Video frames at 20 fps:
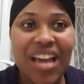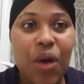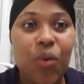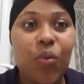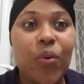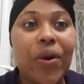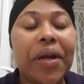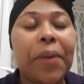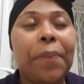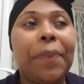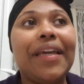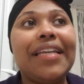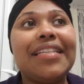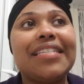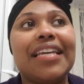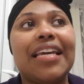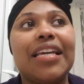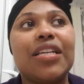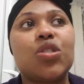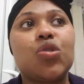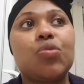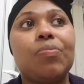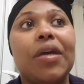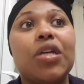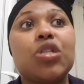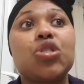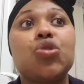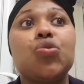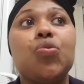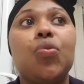We're repeating to make
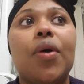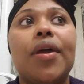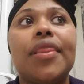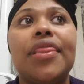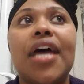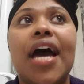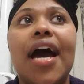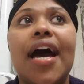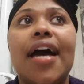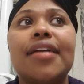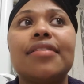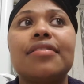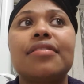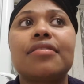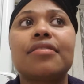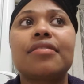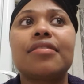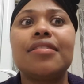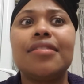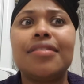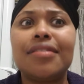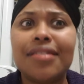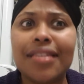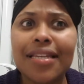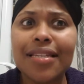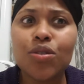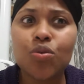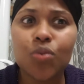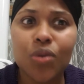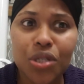sure that, is
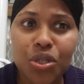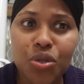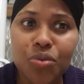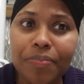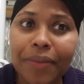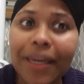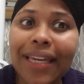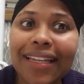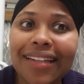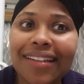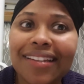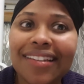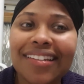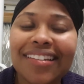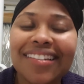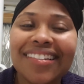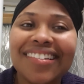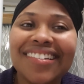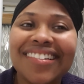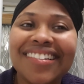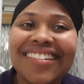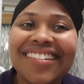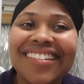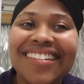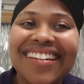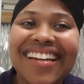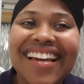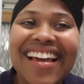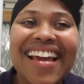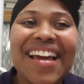this what you mean?
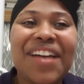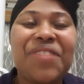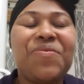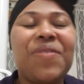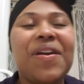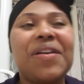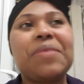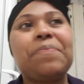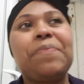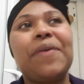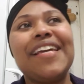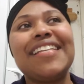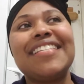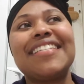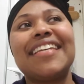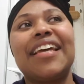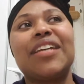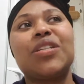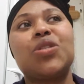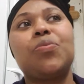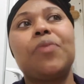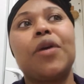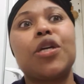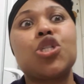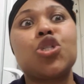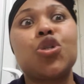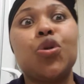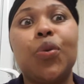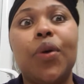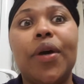We're repeating to make
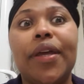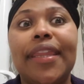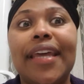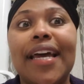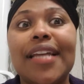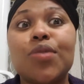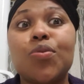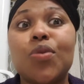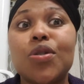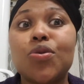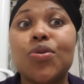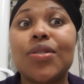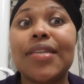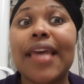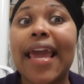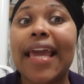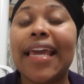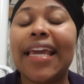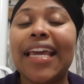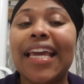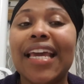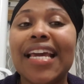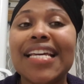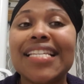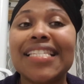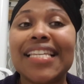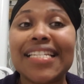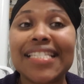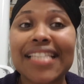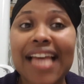sure that what you're saying is
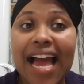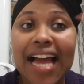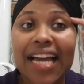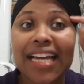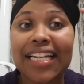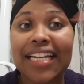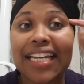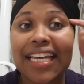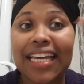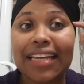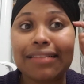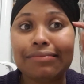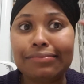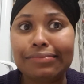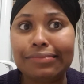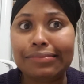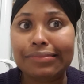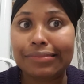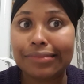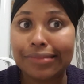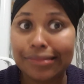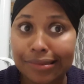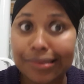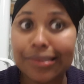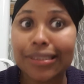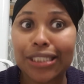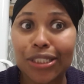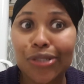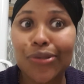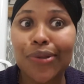exactly,
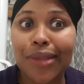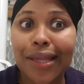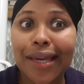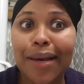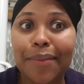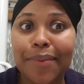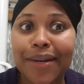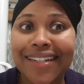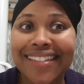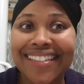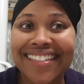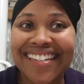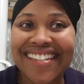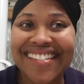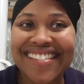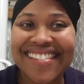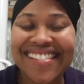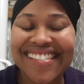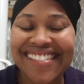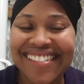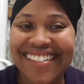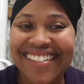did you think about this?